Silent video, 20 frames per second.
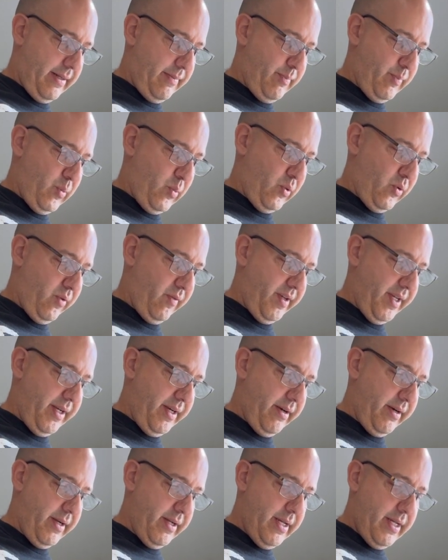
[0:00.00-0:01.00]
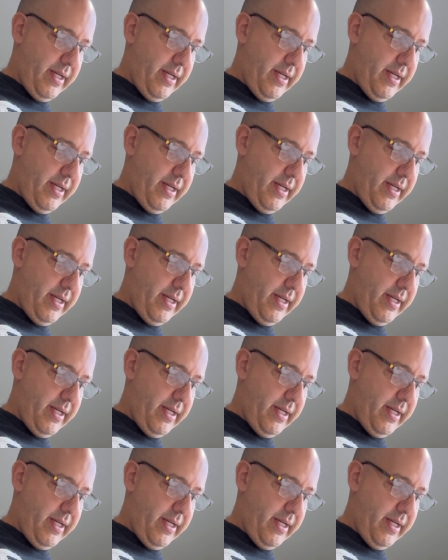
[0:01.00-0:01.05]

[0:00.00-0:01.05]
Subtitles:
book over here.